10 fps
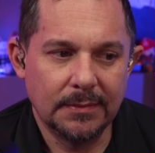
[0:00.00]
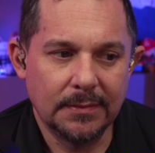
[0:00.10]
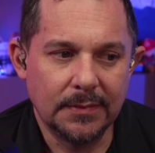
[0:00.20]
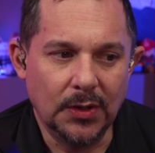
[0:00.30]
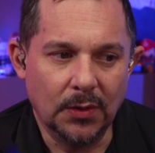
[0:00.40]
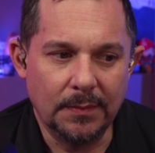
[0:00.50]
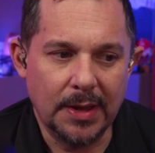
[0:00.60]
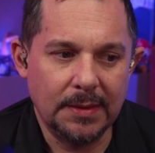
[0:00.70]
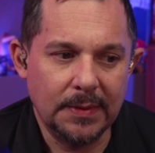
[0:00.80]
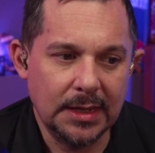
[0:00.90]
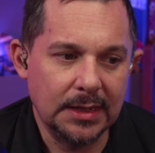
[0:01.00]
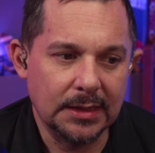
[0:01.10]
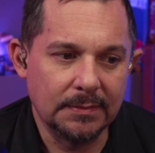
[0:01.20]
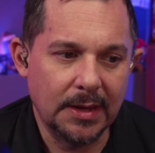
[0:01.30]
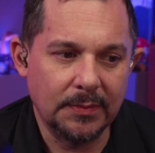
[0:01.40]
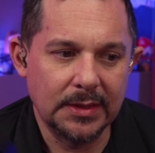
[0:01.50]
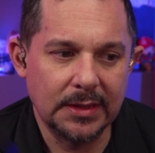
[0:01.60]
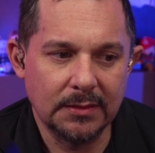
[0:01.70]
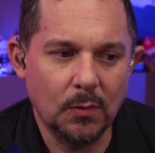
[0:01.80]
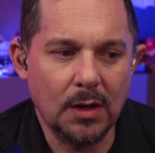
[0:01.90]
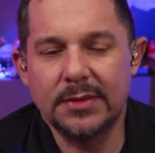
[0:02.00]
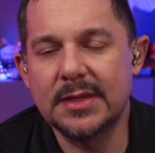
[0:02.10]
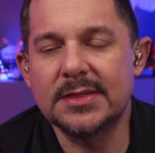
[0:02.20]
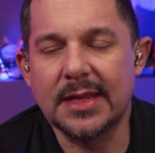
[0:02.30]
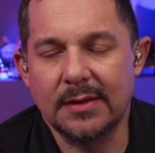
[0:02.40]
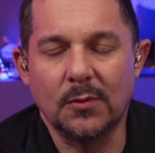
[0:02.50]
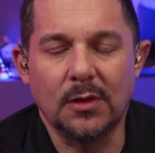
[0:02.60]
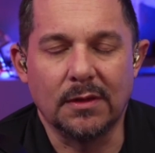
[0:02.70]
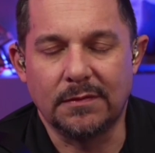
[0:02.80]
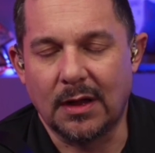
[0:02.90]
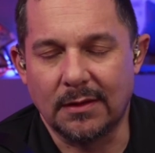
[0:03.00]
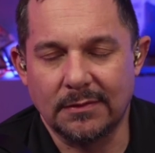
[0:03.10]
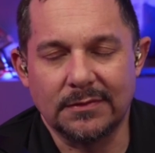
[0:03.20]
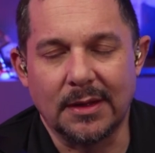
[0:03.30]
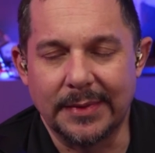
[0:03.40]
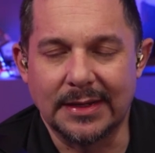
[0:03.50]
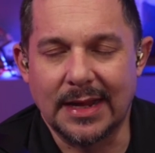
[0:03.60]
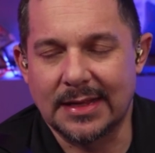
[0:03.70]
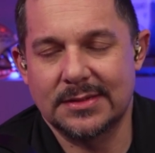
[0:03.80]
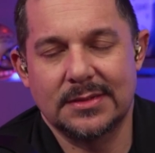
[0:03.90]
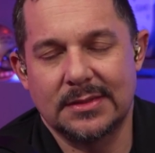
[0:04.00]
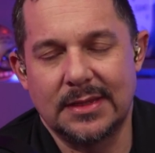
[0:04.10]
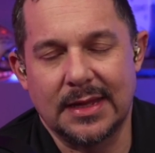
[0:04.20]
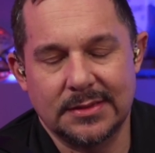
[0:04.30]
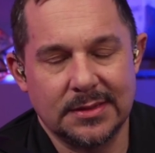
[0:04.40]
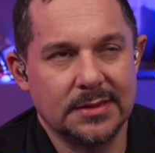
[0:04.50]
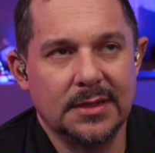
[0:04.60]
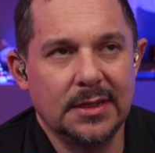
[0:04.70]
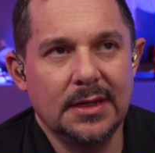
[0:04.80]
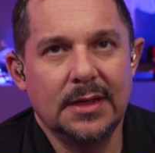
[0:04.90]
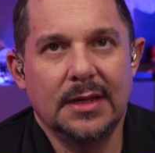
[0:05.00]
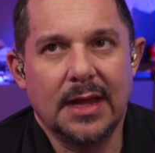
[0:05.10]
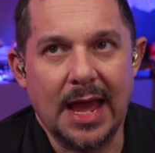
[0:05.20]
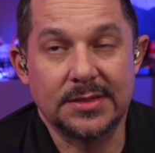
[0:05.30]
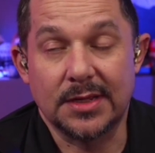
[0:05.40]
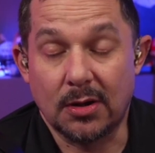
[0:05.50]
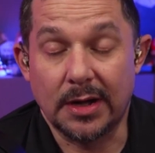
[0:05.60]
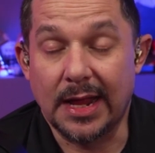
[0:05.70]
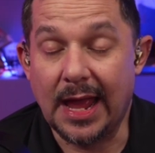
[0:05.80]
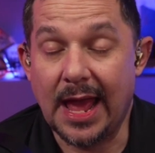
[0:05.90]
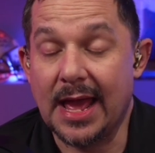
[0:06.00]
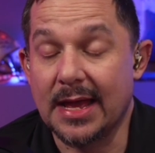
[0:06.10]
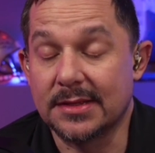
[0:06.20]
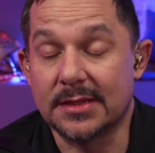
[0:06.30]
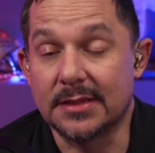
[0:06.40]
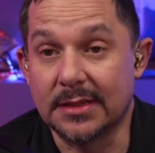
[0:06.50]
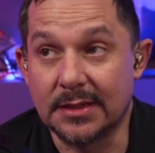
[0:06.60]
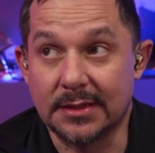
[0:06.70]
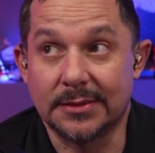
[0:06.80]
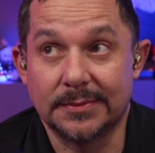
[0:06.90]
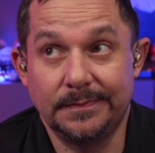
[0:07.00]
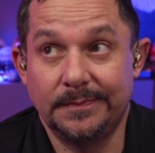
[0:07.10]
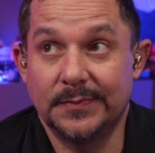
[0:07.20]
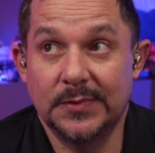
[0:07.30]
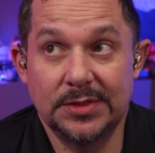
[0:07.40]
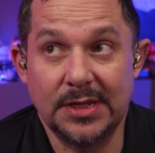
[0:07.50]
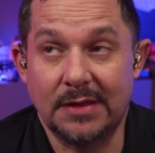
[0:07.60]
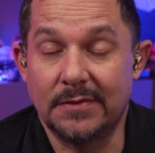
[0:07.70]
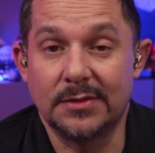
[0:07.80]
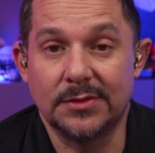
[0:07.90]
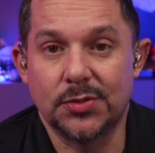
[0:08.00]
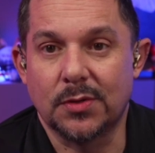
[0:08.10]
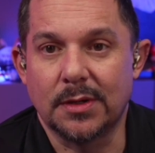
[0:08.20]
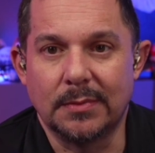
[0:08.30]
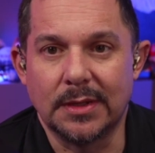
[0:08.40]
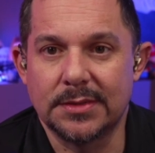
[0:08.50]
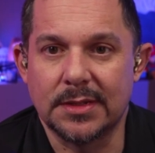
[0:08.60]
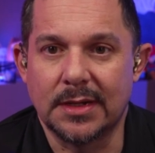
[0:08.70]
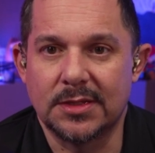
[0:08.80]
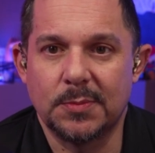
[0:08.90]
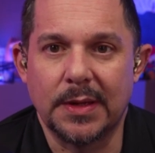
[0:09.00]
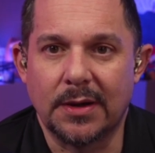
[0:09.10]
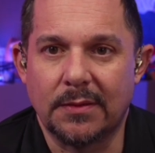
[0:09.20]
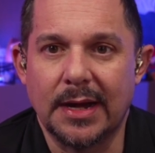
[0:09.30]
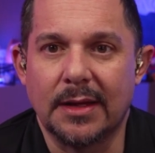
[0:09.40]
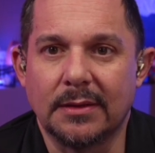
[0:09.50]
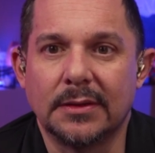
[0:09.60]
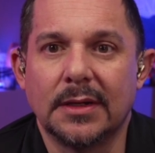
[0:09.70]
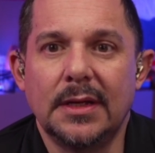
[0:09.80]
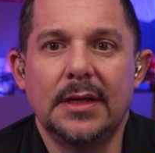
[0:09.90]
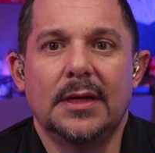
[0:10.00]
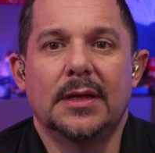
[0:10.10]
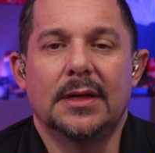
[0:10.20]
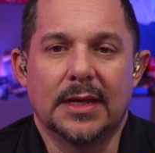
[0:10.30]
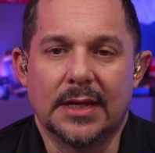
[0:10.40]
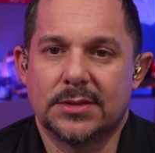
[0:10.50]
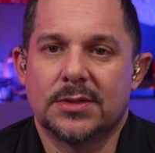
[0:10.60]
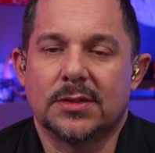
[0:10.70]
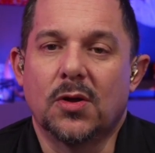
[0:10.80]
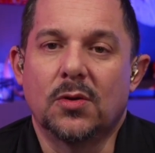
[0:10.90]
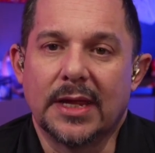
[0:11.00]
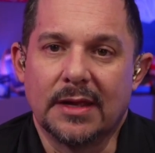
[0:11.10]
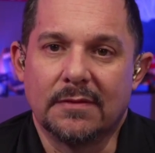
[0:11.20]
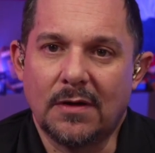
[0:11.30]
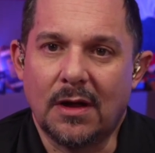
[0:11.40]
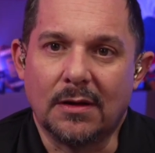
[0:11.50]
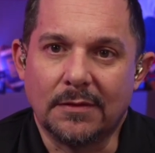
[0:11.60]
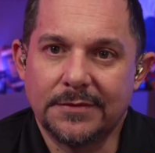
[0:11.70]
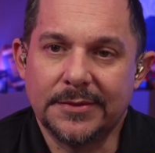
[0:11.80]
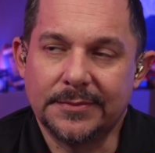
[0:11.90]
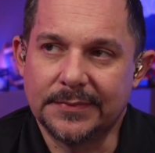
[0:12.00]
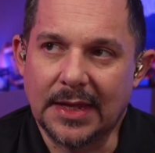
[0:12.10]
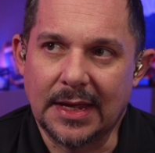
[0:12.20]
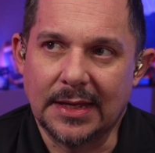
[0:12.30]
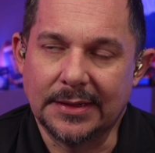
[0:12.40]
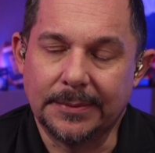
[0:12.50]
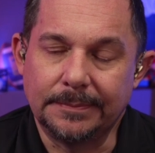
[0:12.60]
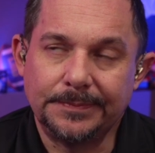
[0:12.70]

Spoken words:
you know, maybe this thing will evolve. I mean, that's as it already has in the 7 short months that it's been around, it's slowly evolved. And